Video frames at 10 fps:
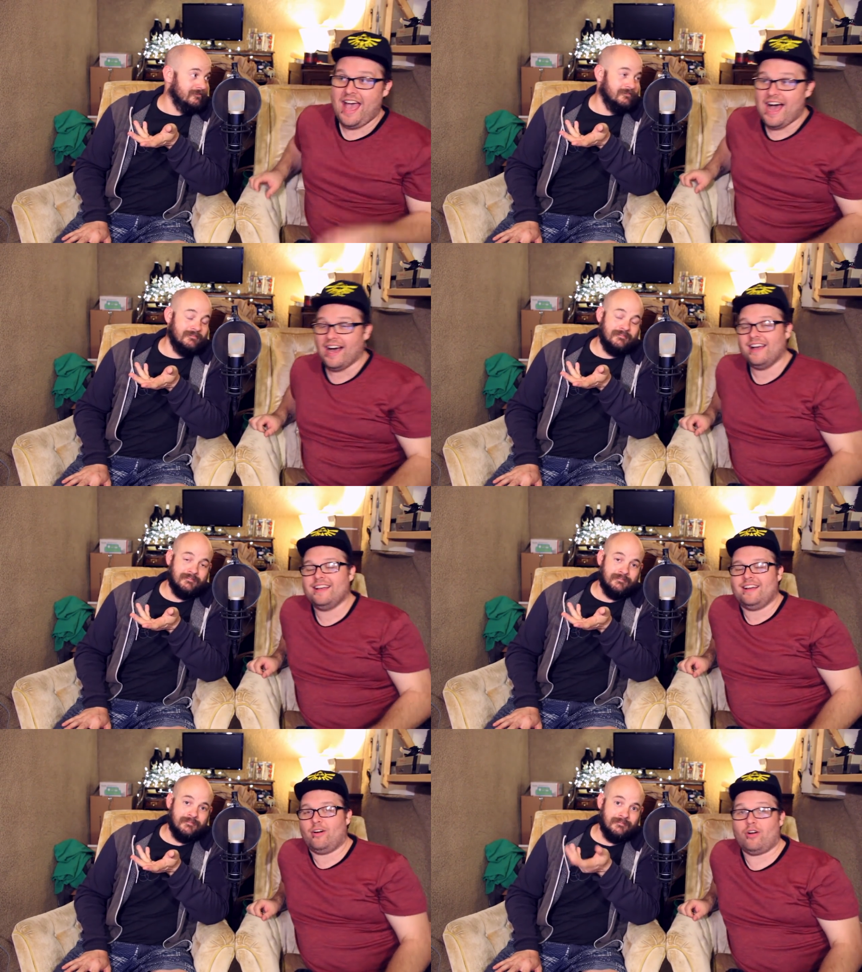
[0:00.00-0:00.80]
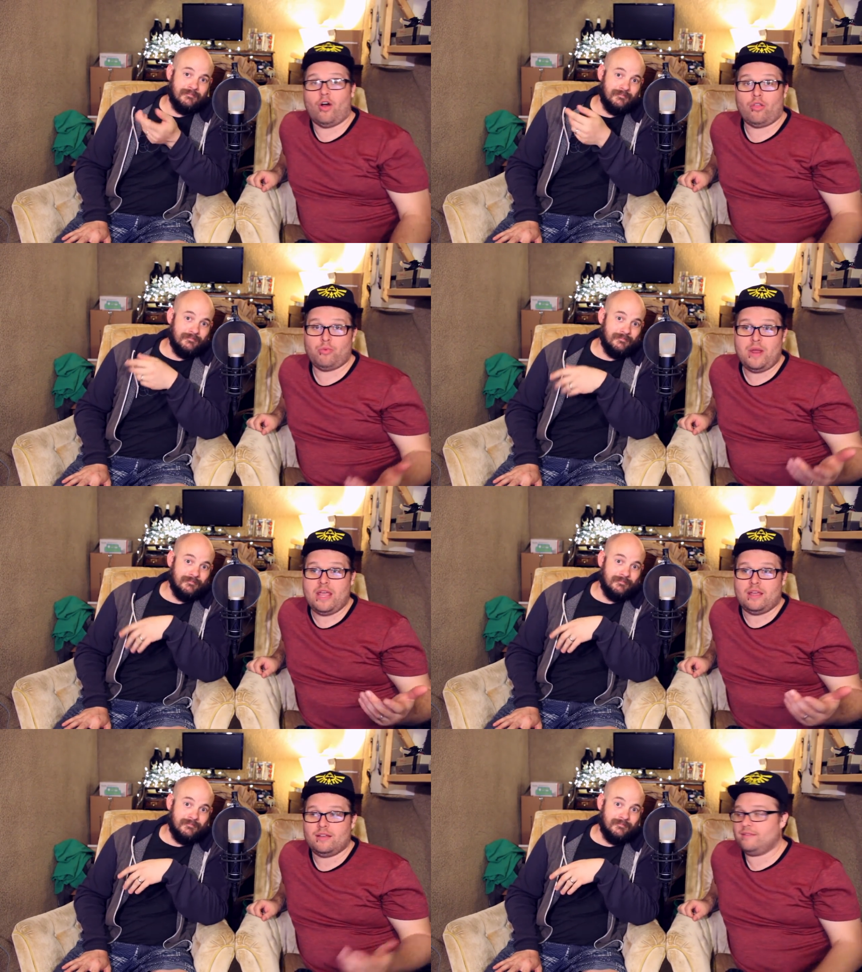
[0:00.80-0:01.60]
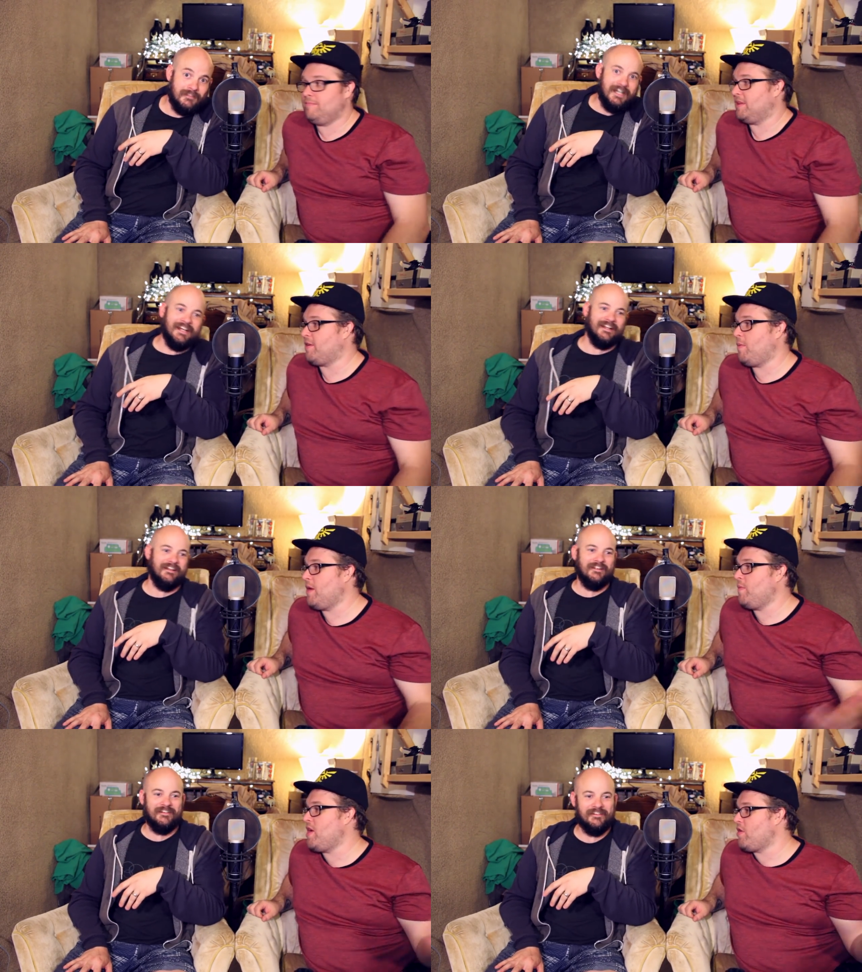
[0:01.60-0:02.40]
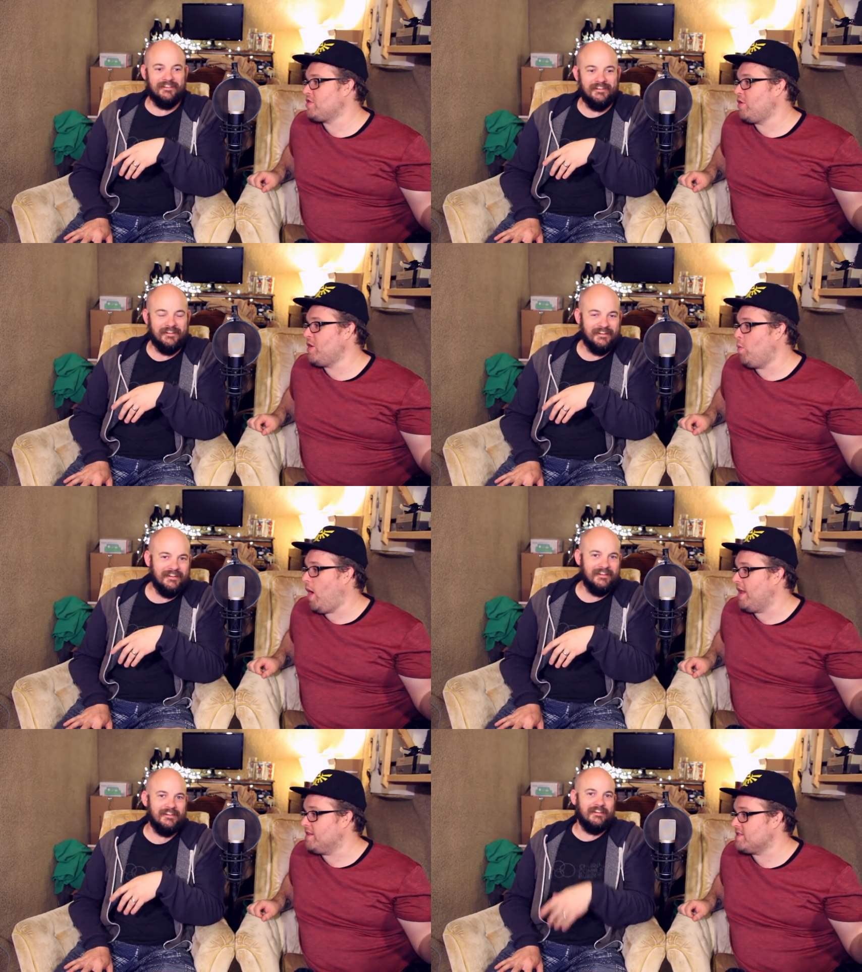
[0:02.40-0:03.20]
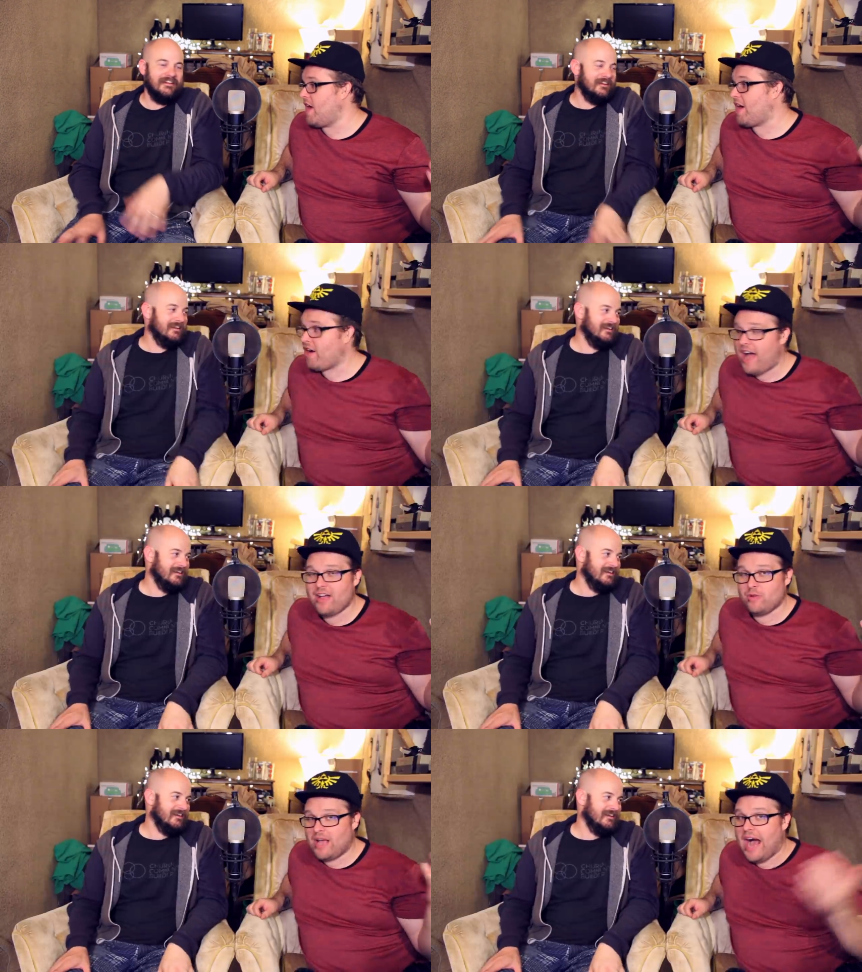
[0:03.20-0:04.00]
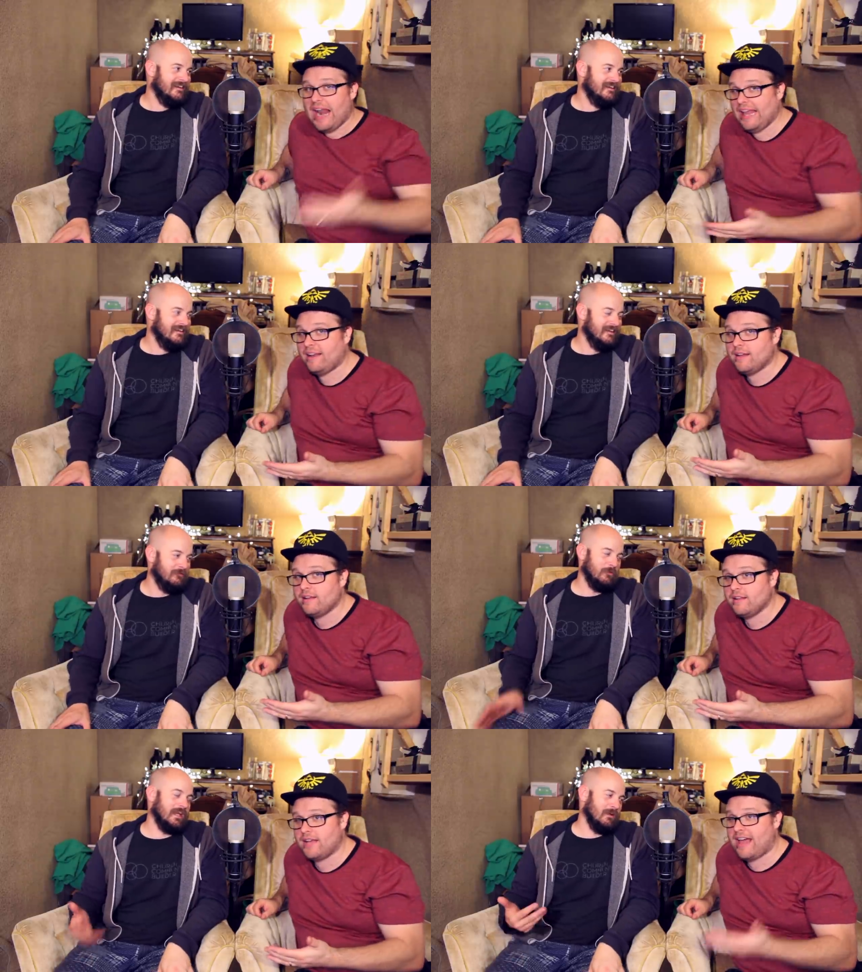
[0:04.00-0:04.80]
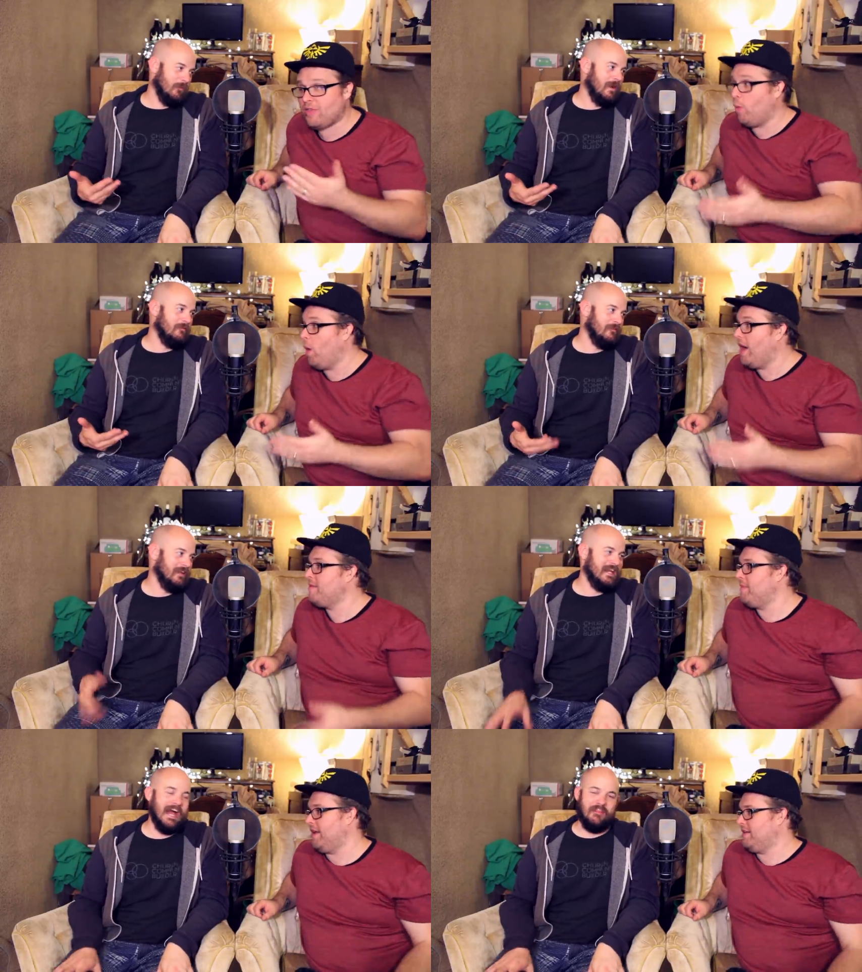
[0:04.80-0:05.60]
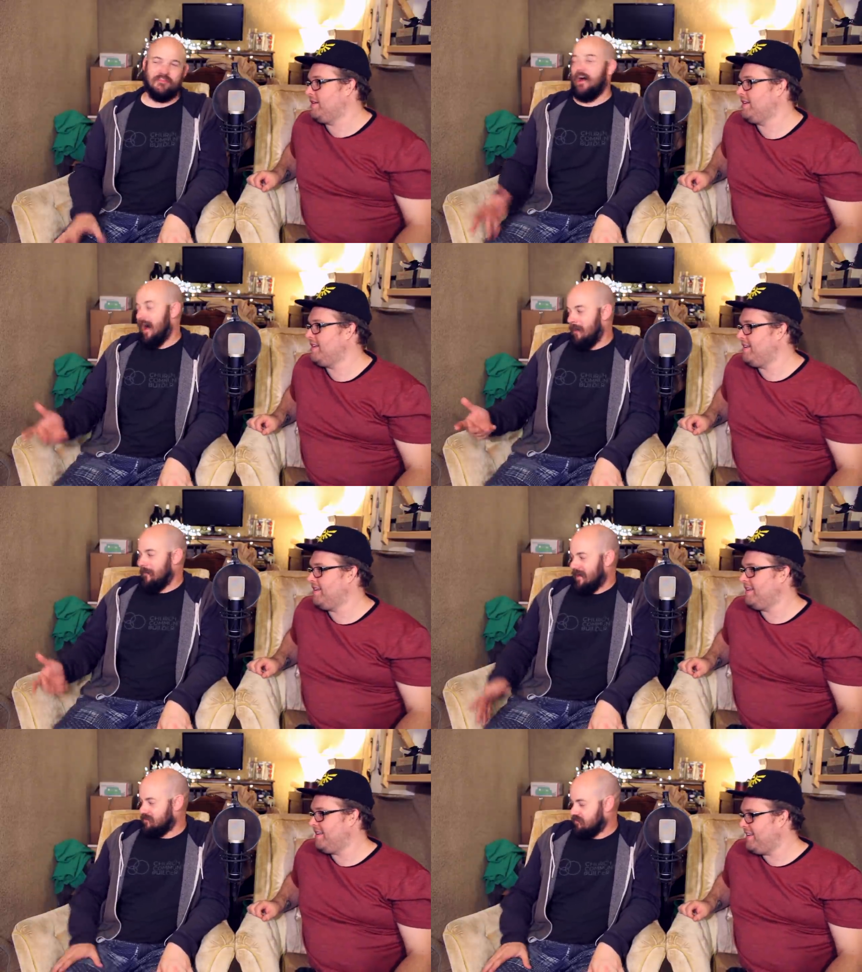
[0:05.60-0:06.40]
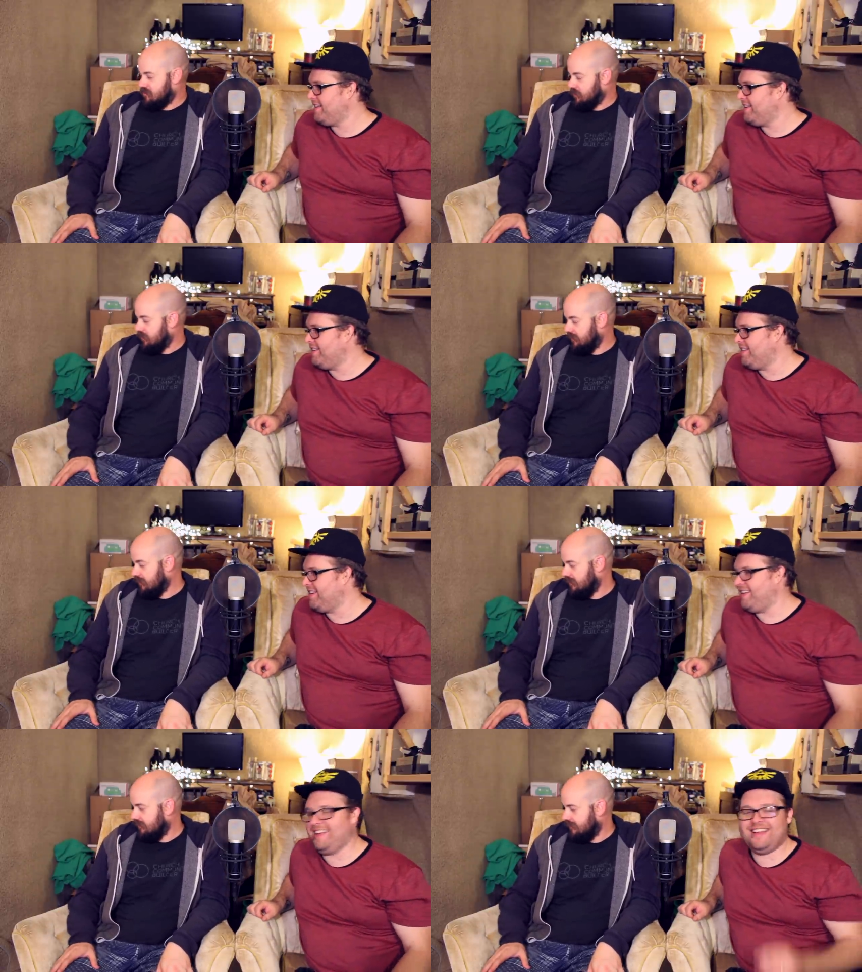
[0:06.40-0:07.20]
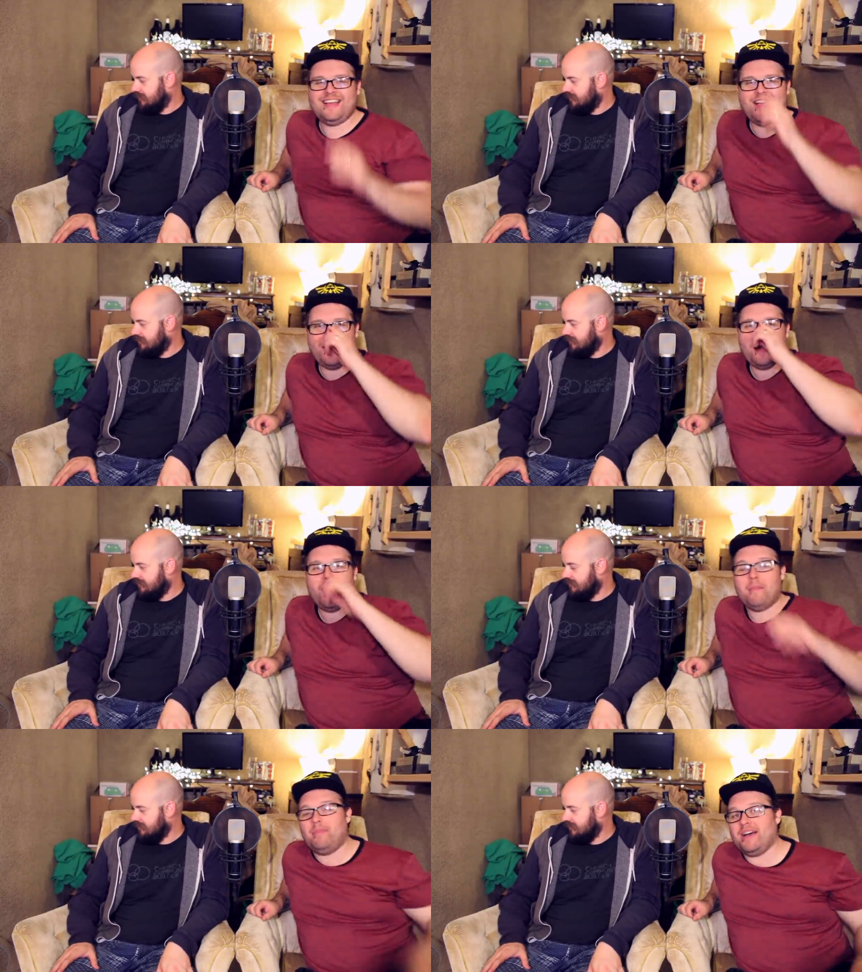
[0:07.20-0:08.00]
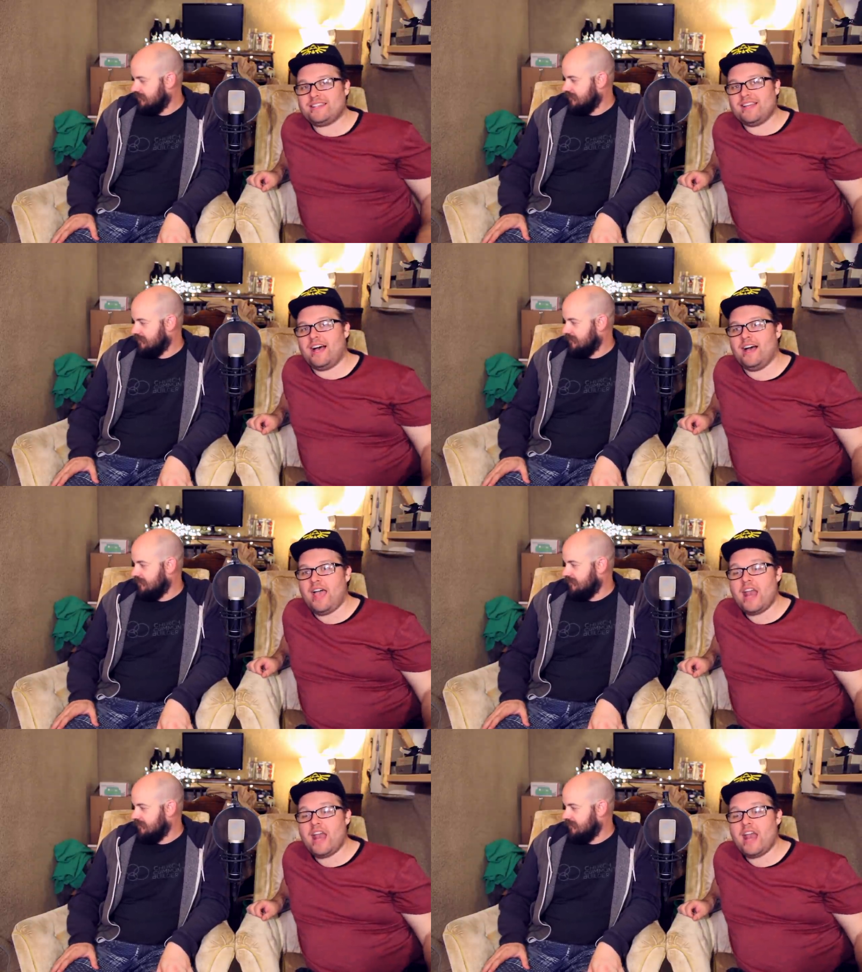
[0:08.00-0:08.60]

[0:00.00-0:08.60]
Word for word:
Speaker 1: yeah, or, or three. we, we know there's only one, so I don't know how you got it. If we get one, one yeah,
Speaker 2: the Master Sword.
Speaker 1: but uh,